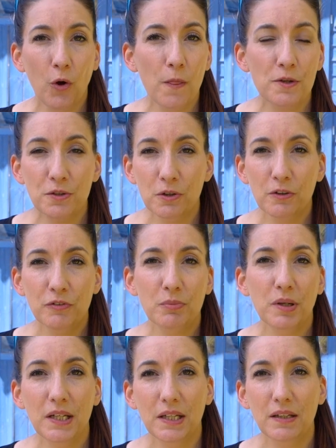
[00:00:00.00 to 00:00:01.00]
all the dirt off your
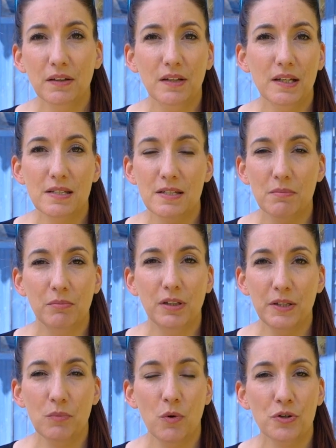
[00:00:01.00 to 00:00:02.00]
bike, you can get some
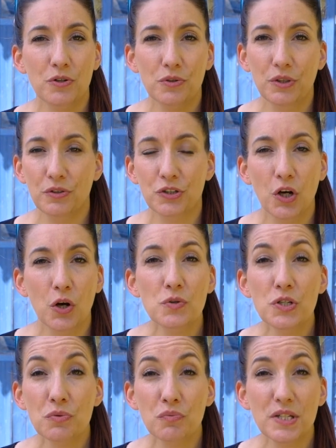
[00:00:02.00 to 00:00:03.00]
clean water or use your
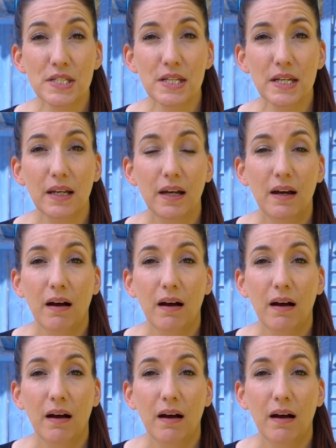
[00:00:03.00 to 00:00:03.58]
hose to rinse it.